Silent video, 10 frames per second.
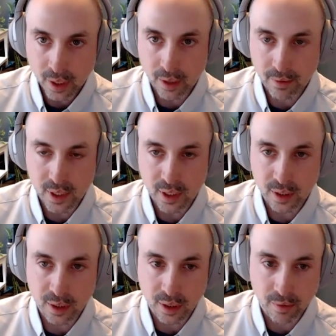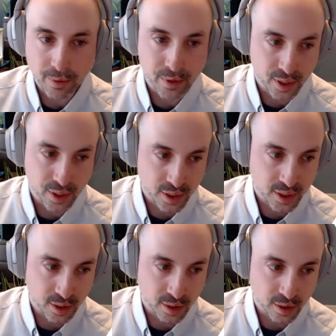I've seen references
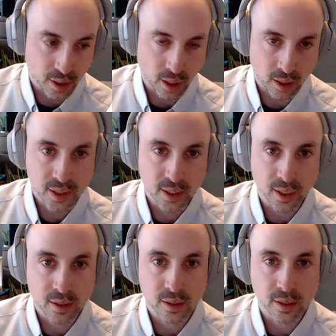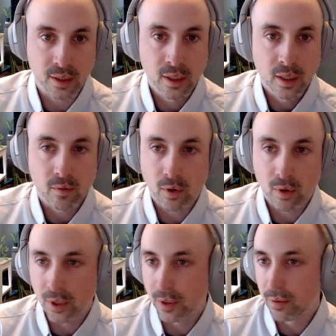to talks that
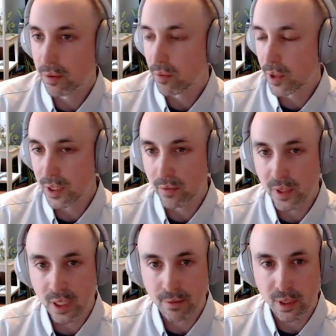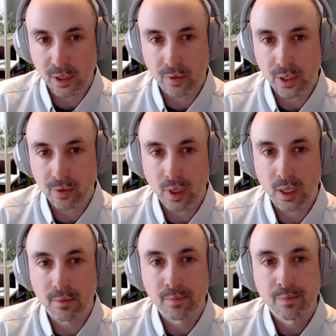Roland was giving in
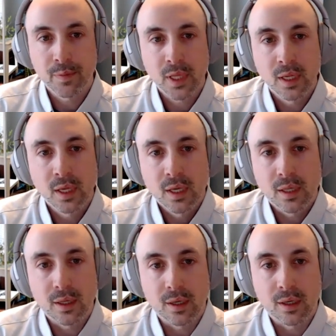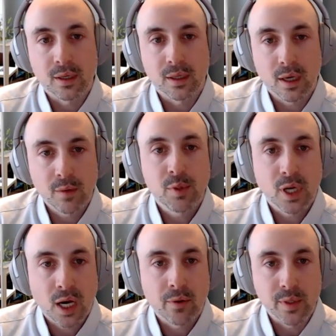2012. The
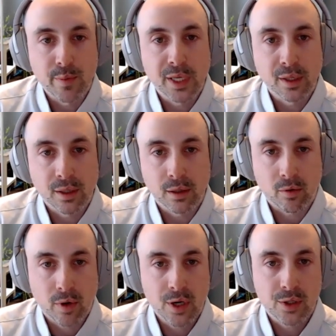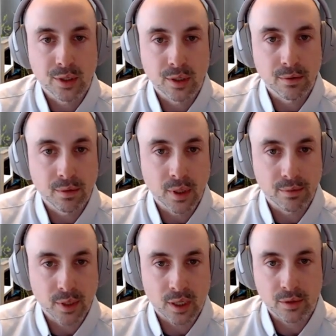API was mainly the creation
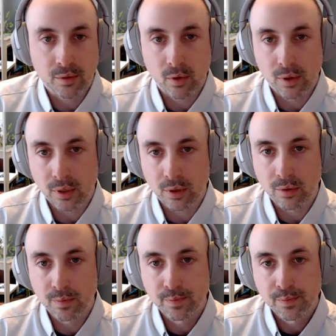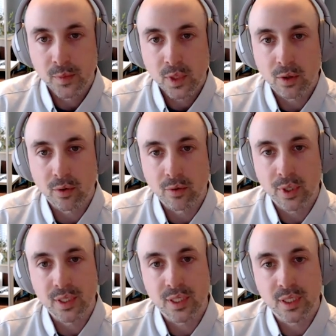of Dr. Roland Kuhn, who
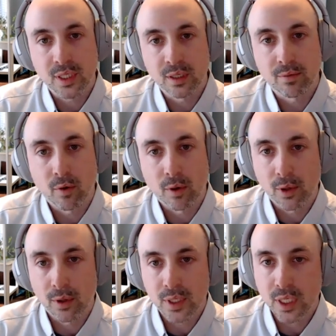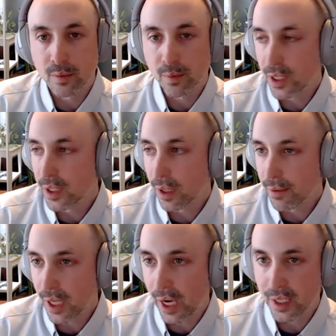is the former team lead of
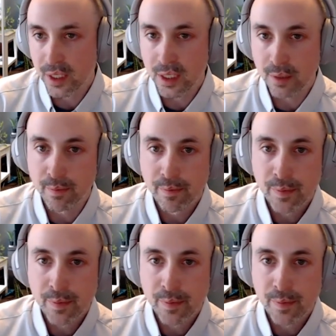the Akka team.